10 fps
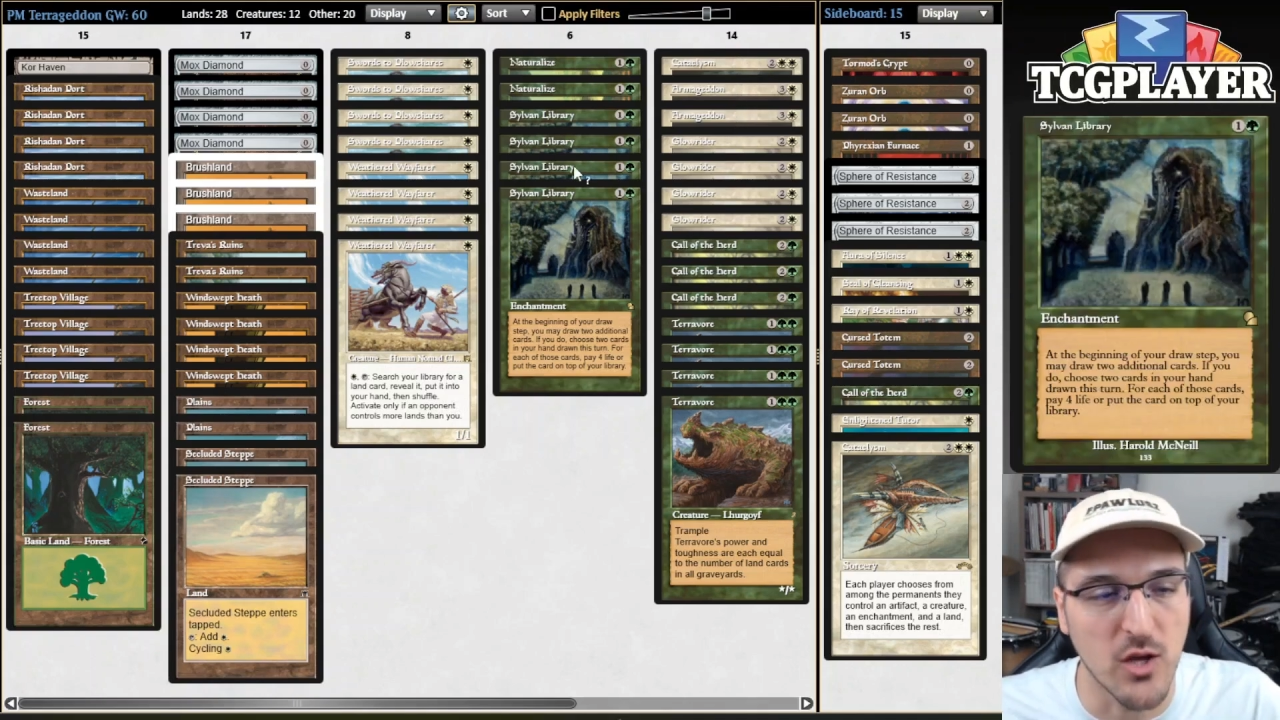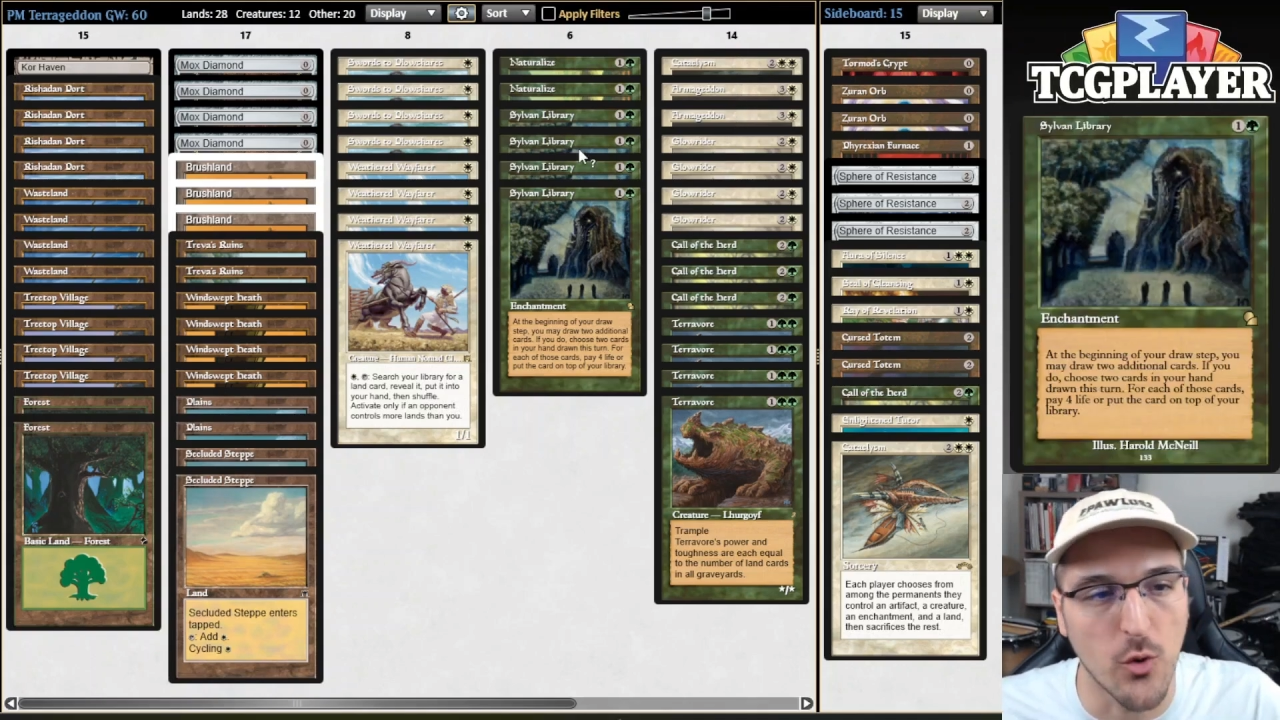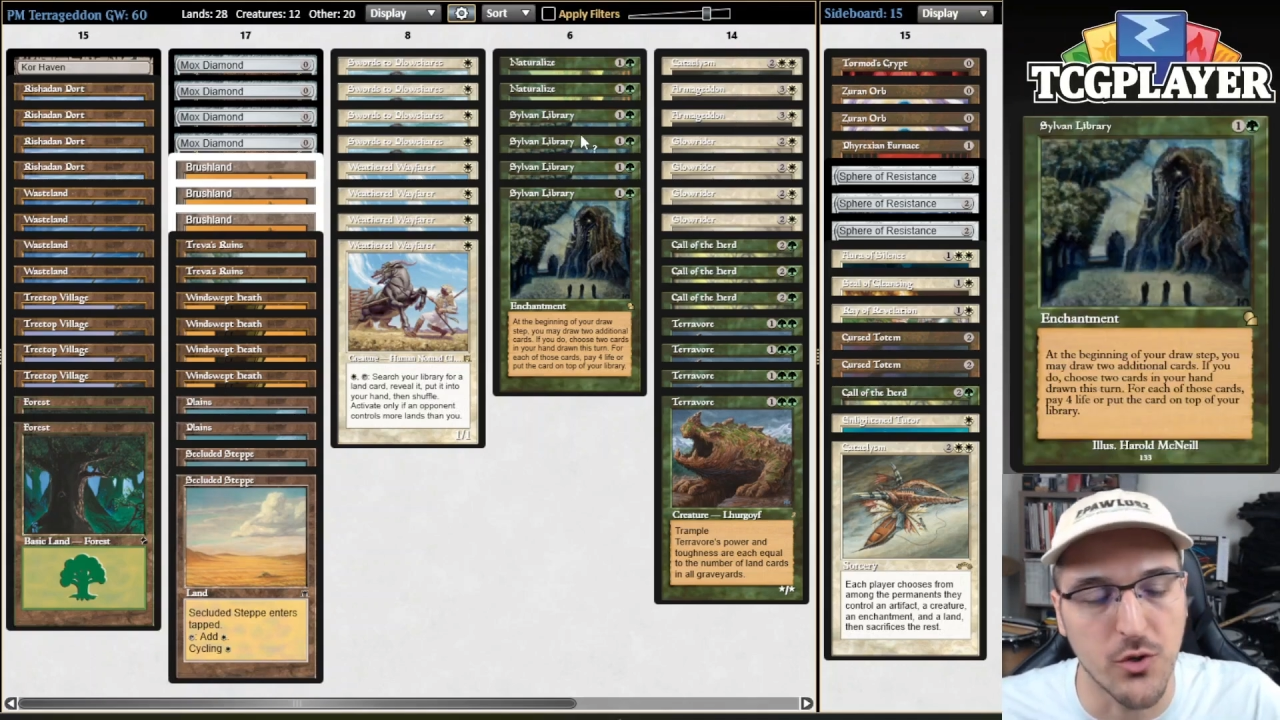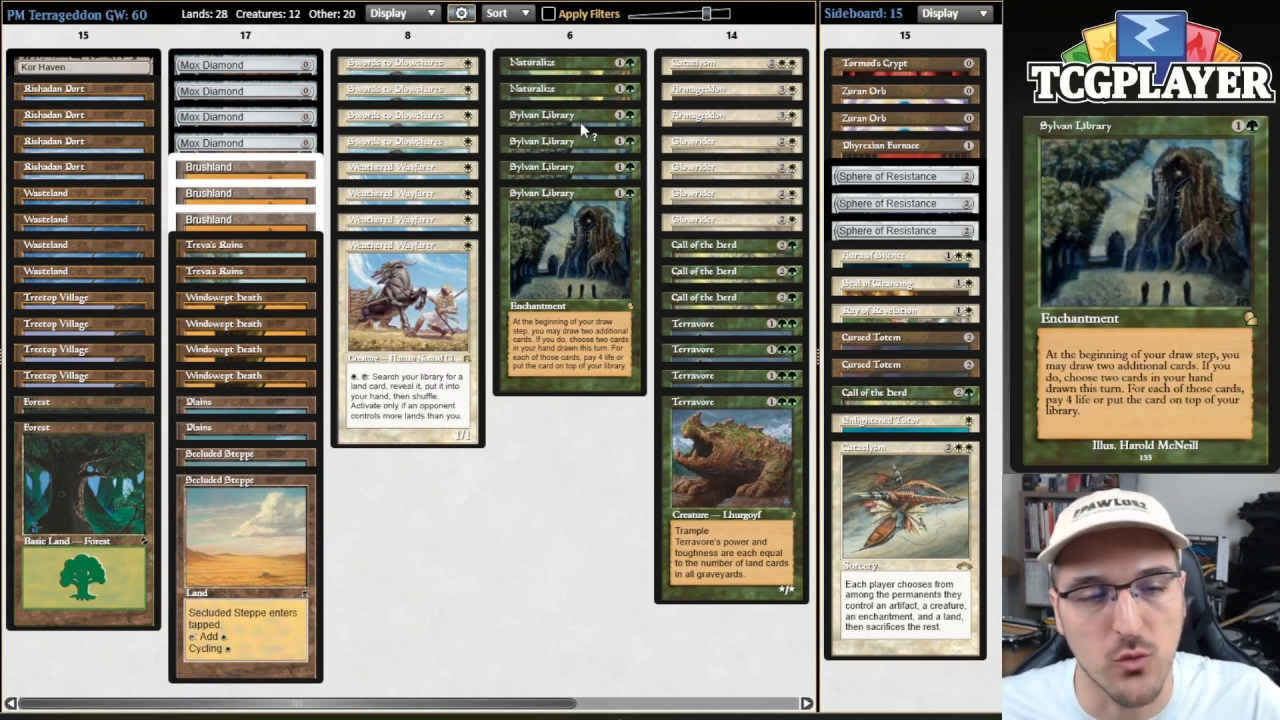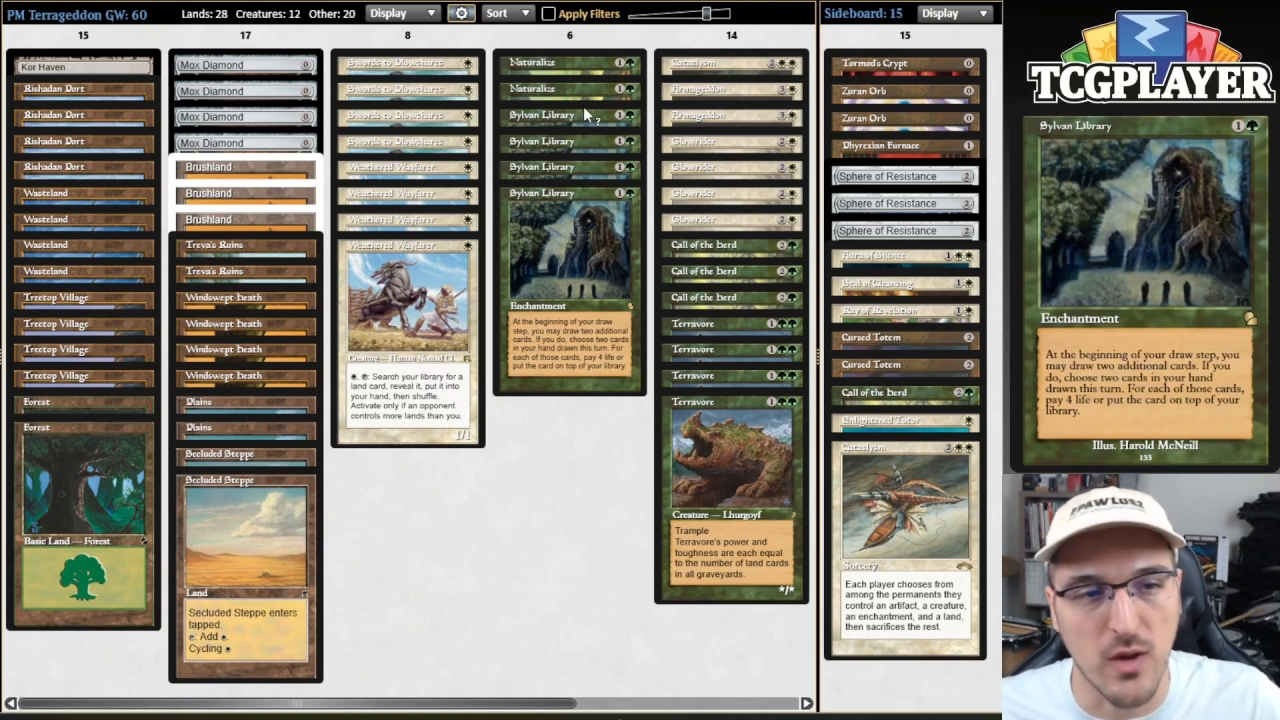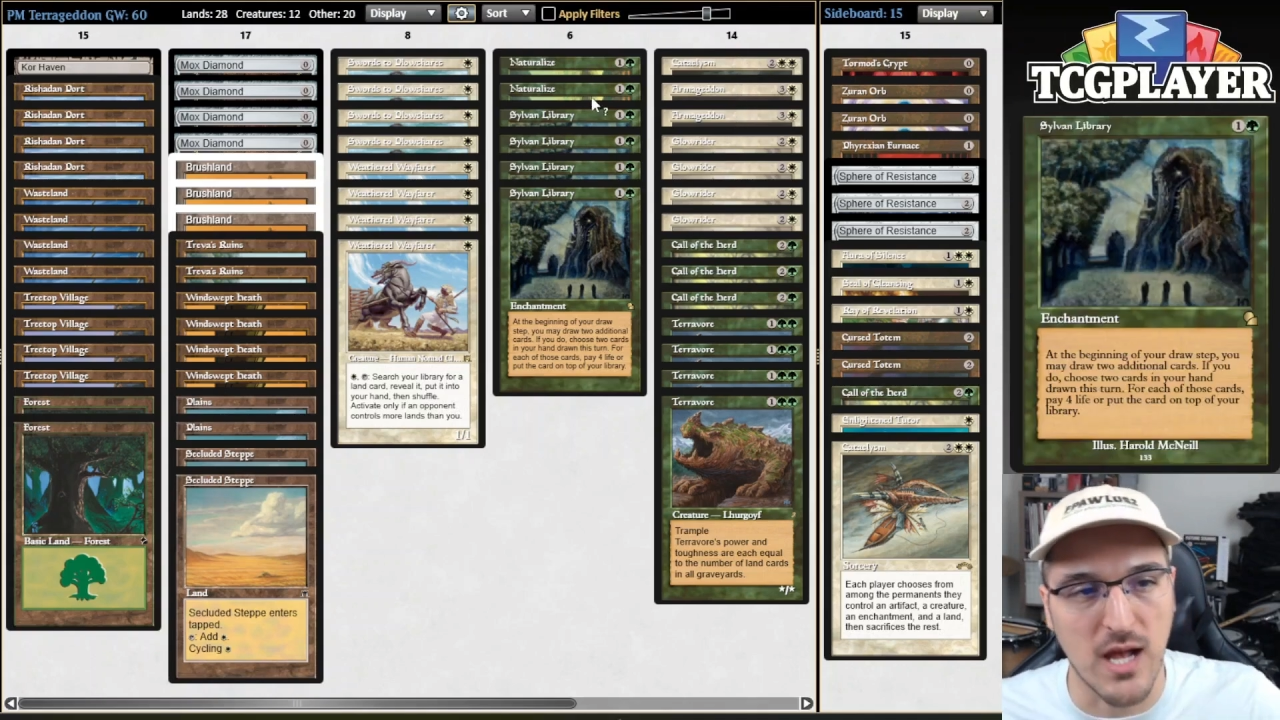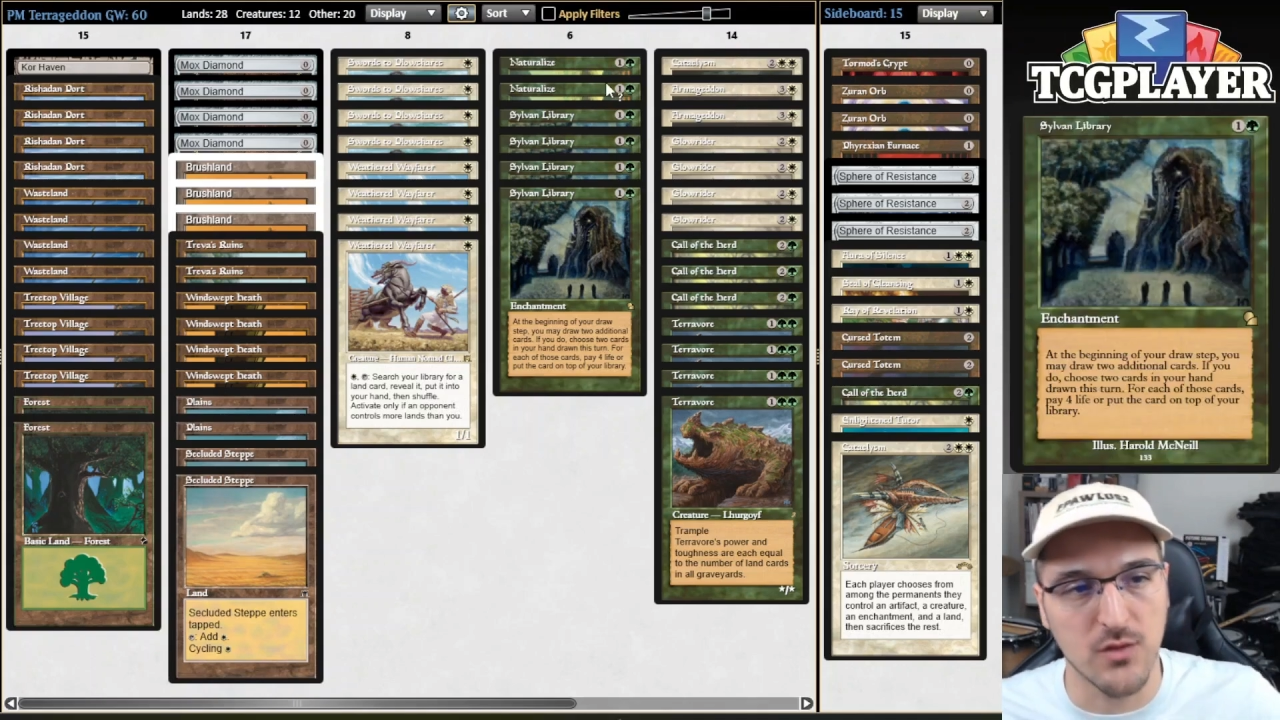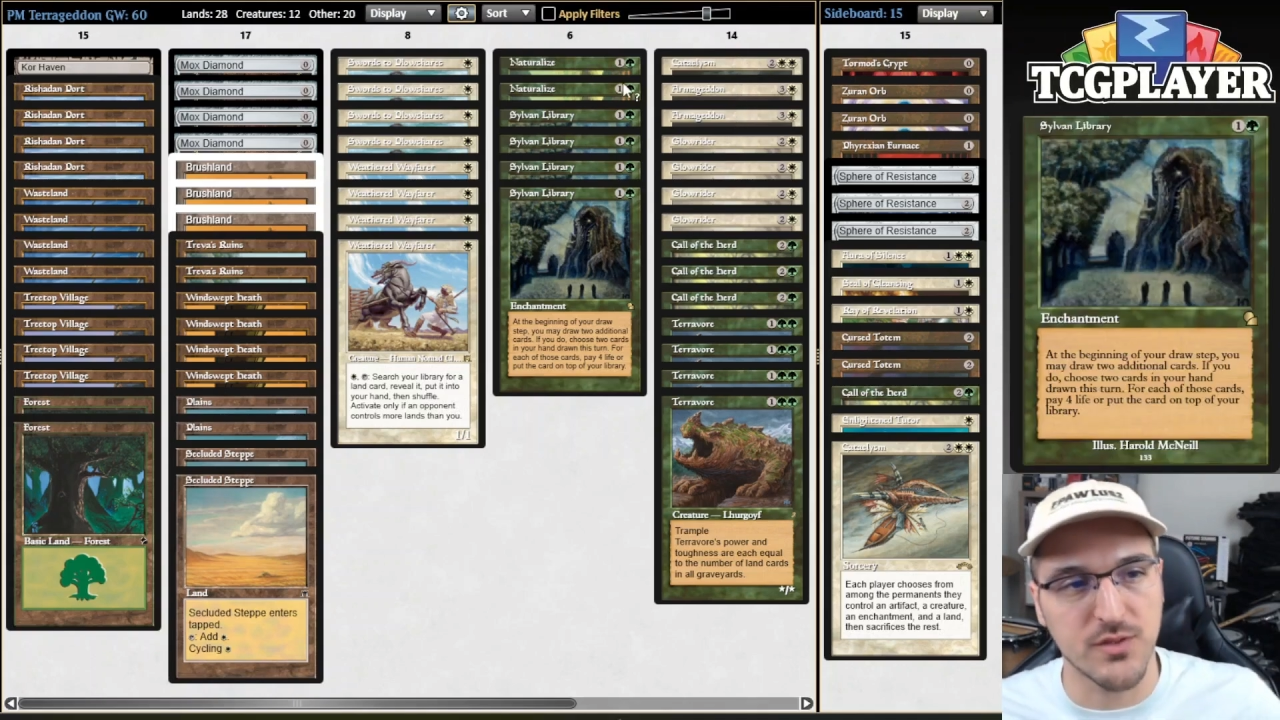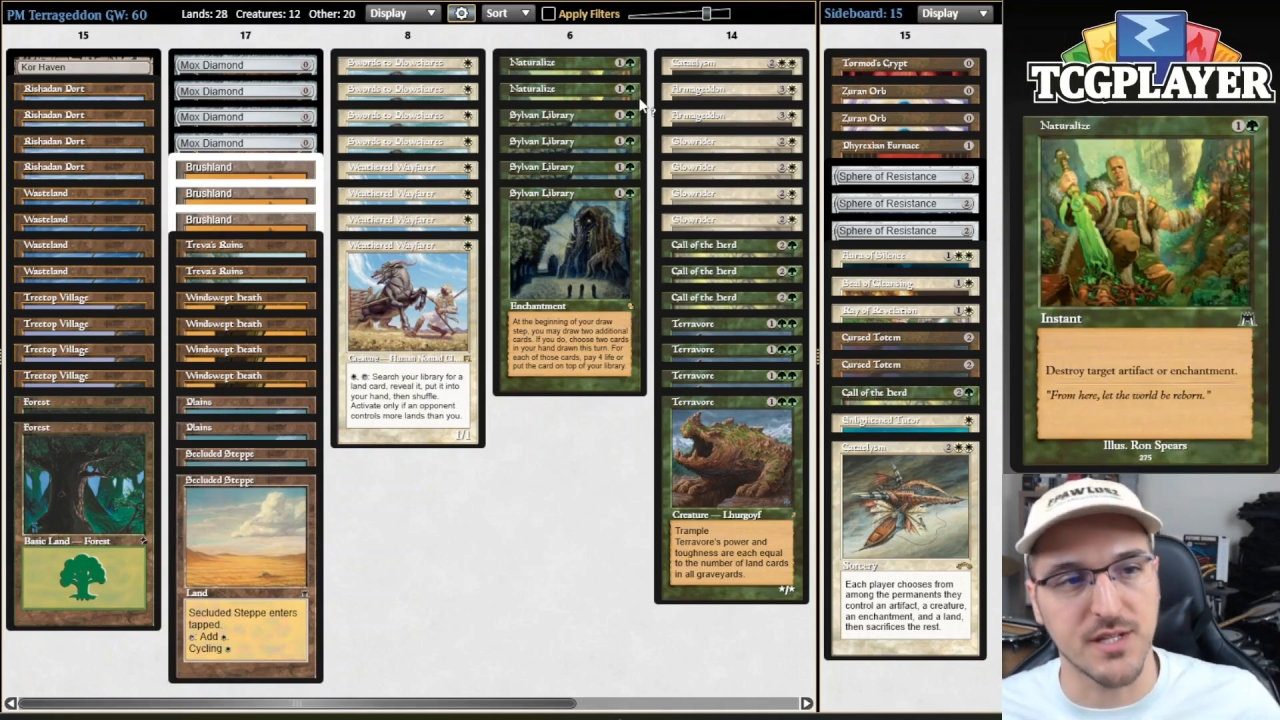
going around